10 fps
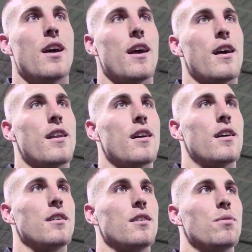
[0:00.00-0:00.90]
And
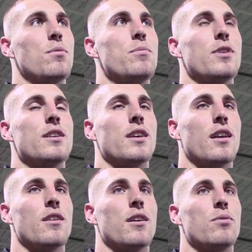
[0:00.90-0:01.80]
you know, when we put it
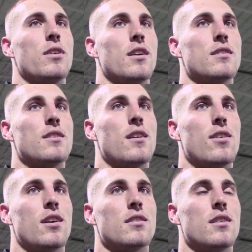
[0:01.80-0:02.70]
together like we did on
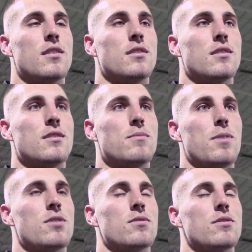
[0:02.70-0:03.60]
Saturday, it's
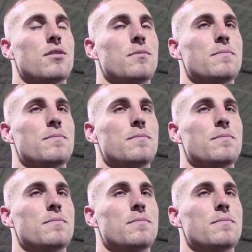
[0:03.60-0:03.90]
special. So